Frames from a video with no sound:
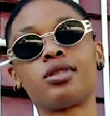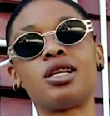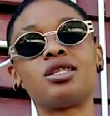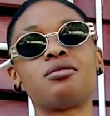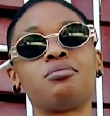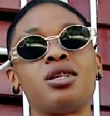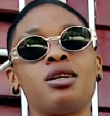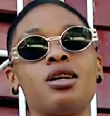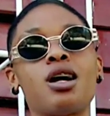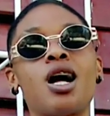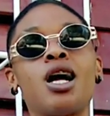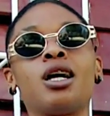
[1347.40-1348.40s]
You see me?
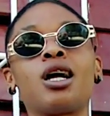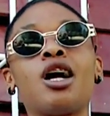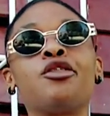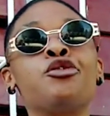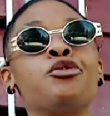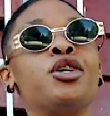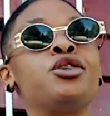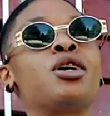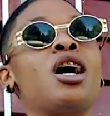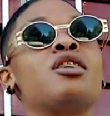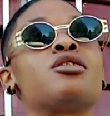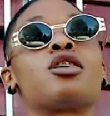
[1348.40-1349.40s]
I know where you
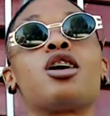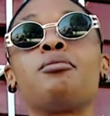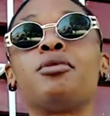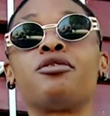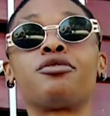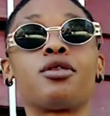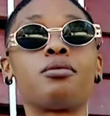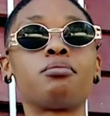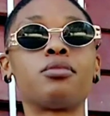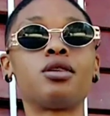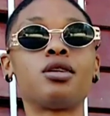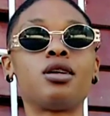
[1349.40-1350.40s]
guys are coming from.
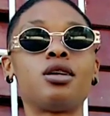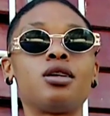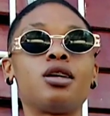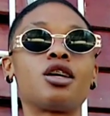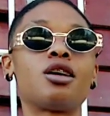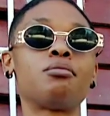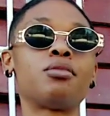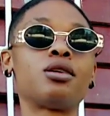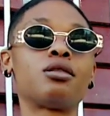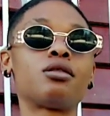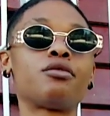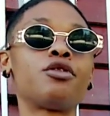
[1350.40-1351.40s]
You get
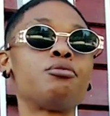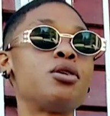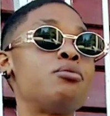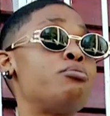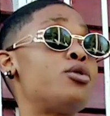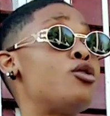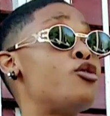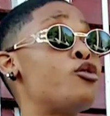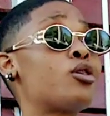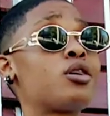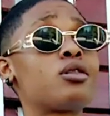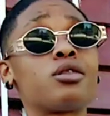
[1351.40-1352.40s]
me? If you've been
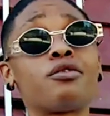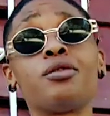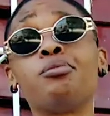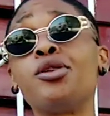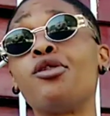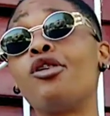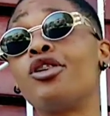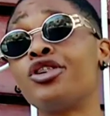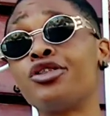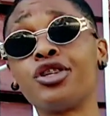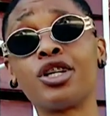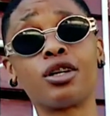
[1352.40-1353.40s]
broke, if you've been
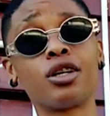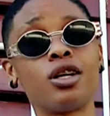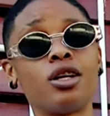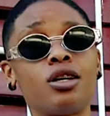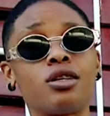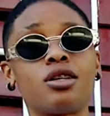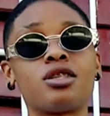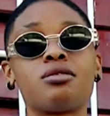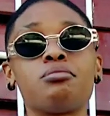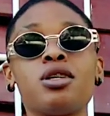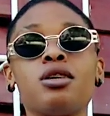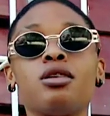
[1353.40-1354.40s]
hungry, you see
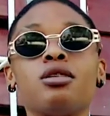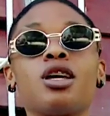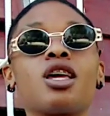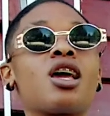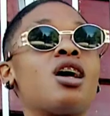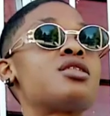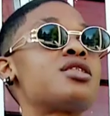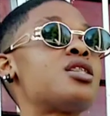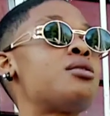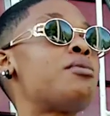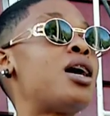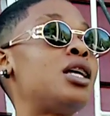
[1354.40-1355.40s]
me? You can't see
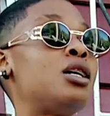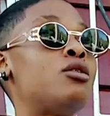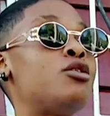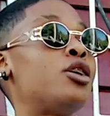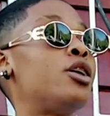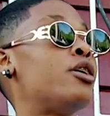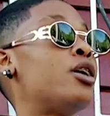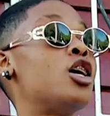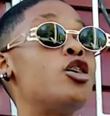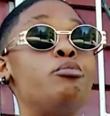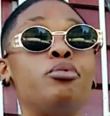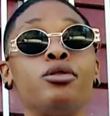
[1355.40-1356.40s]
nobody out there
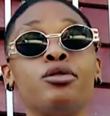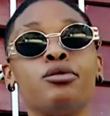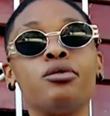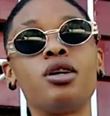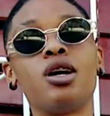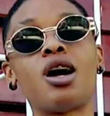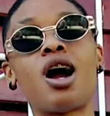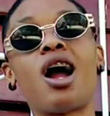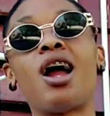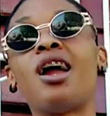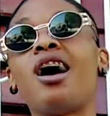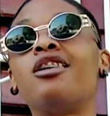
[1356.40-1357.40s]
helping you.
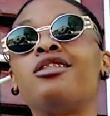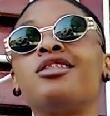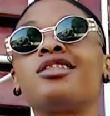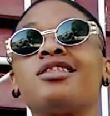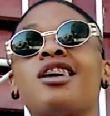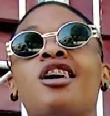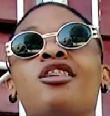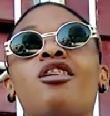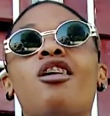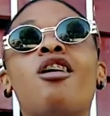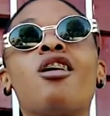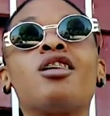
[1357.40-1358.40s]
I understand
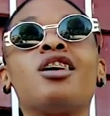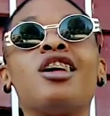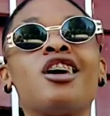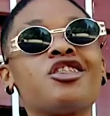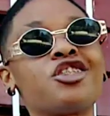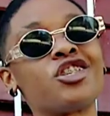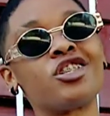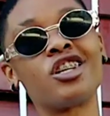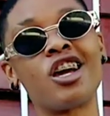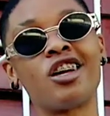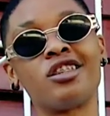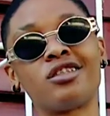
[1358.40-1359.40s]
all of that shit,
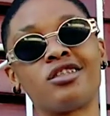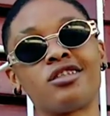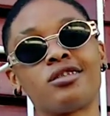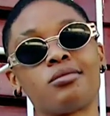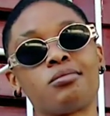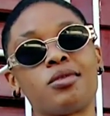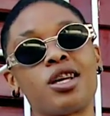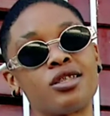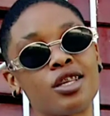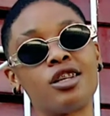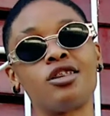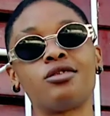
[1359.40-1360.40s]
guys. I
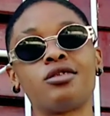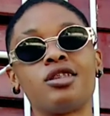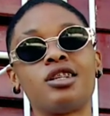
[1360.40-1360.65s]
tell you.